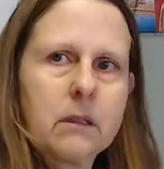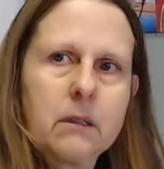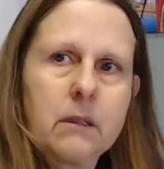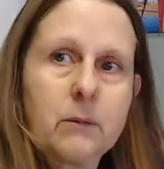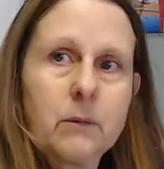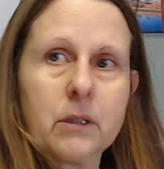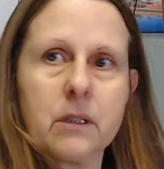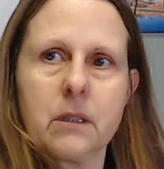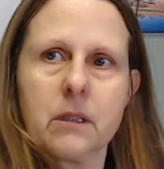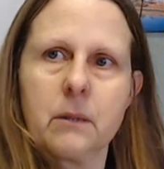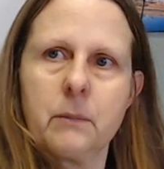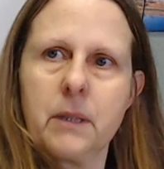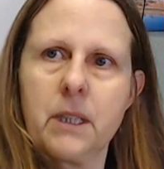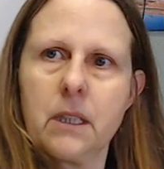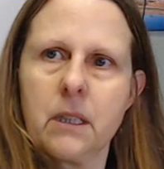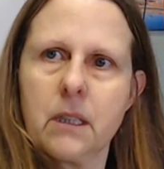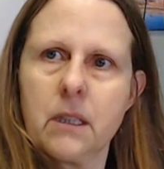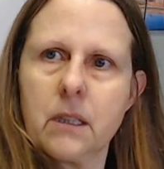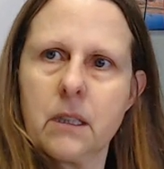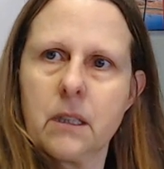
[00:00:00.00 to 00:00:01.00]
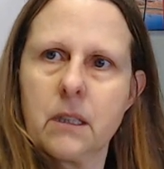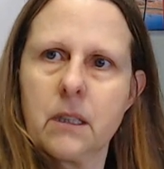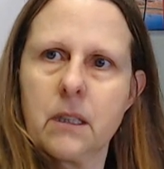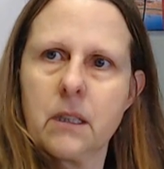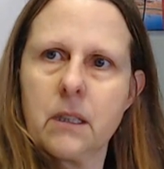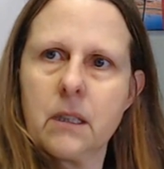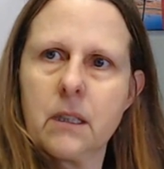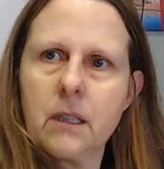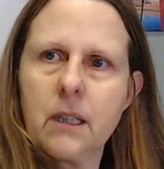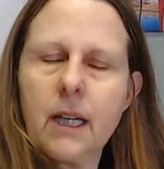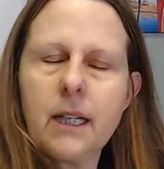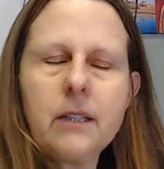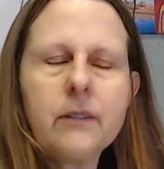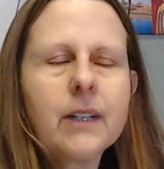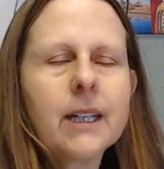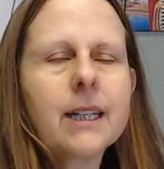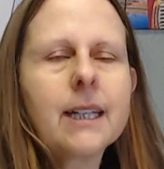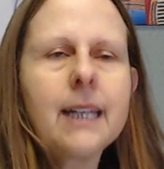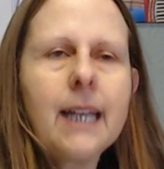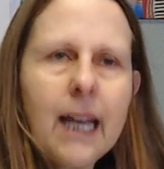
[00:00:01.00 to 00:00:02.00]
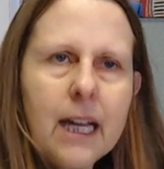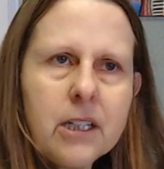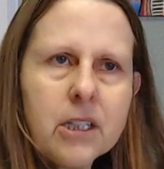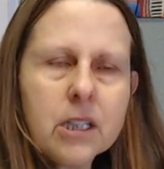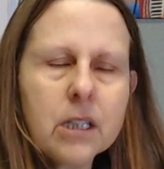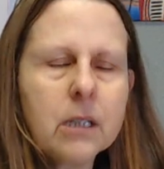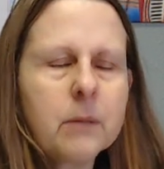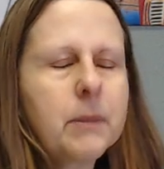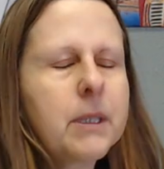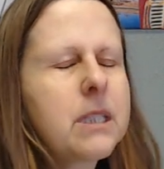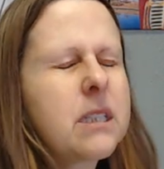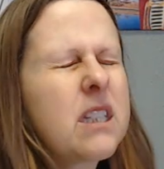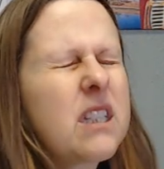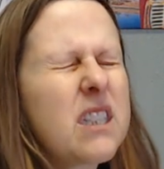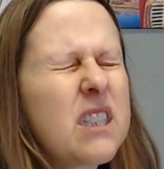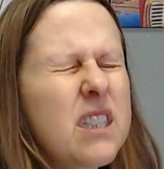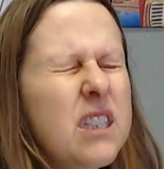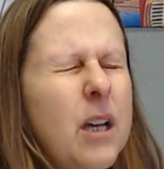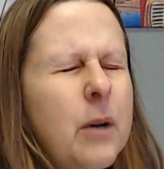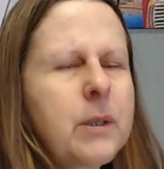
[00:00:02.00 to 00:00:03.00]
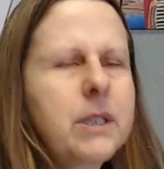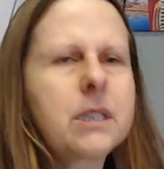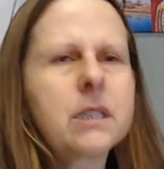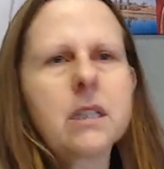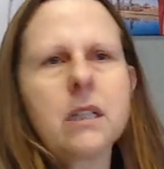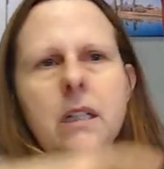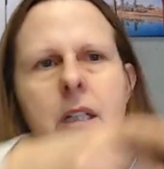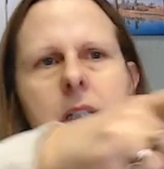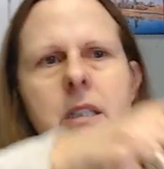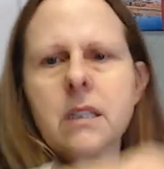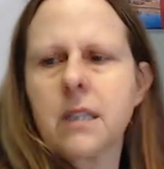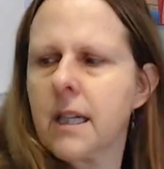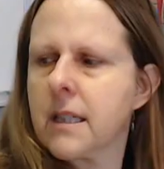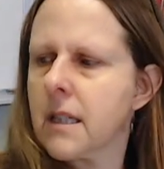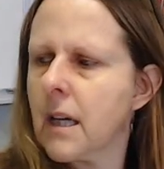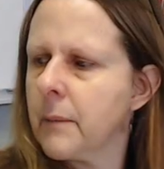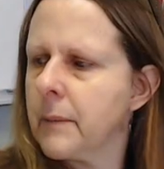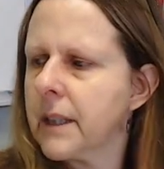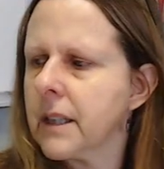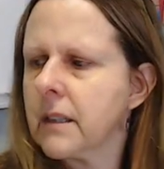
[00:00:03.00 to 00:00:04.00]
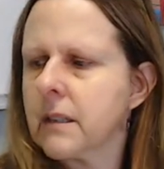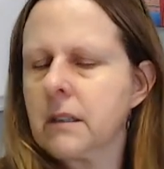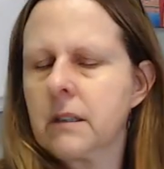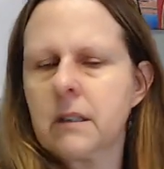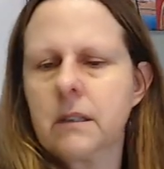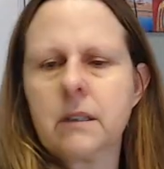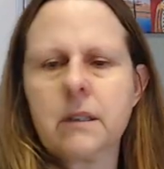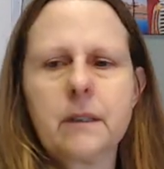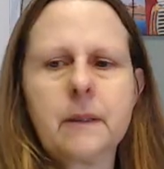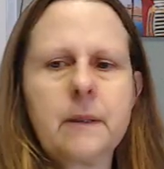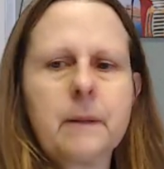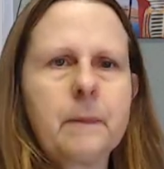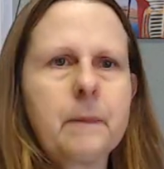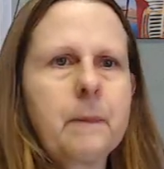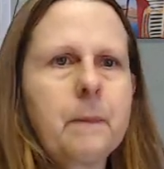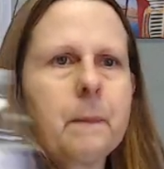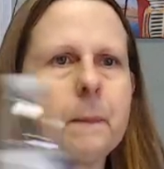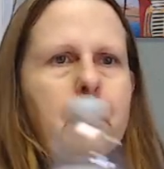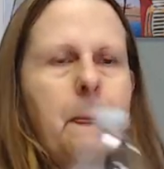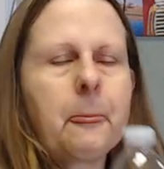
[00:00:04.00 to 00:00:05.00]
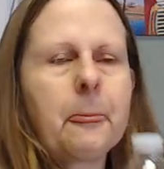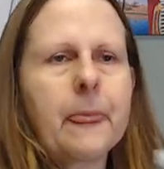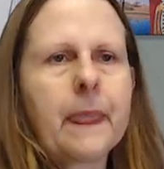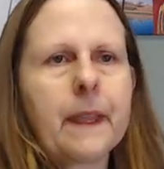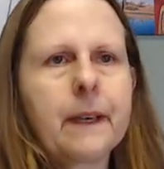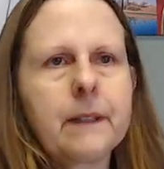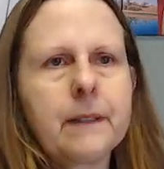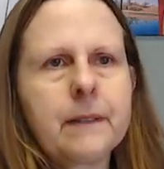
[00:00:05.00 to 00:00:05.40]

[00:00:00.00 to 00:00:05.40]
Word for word: well, look at me. And you've got to catch it because it's so insidious. Yeah, Dominic. Uh,